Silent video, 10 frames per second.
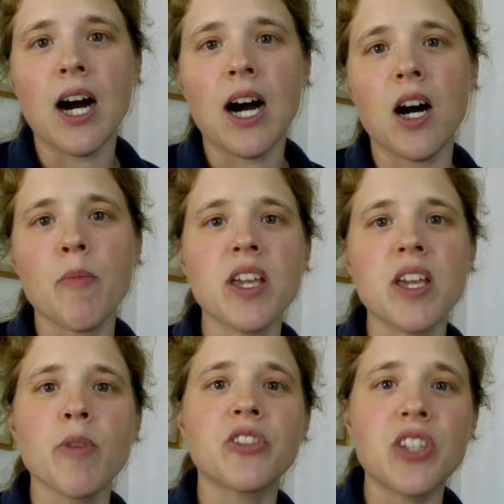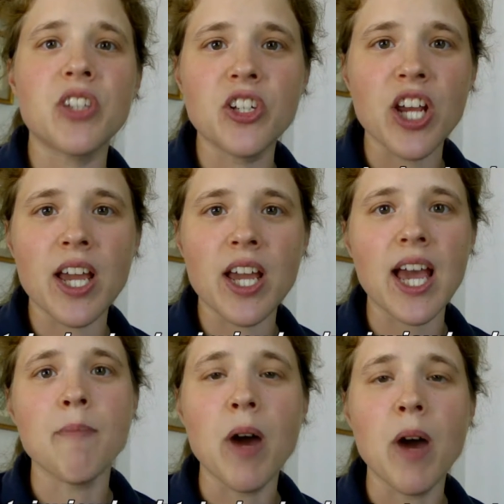My email is
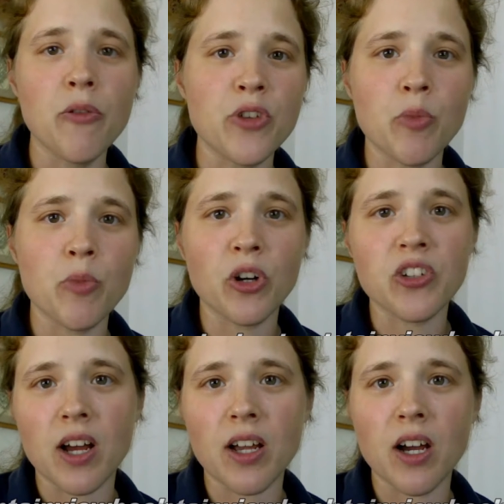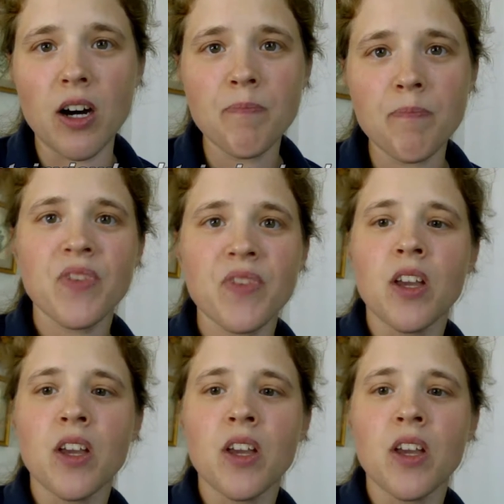cj@mountainviewbooks.com.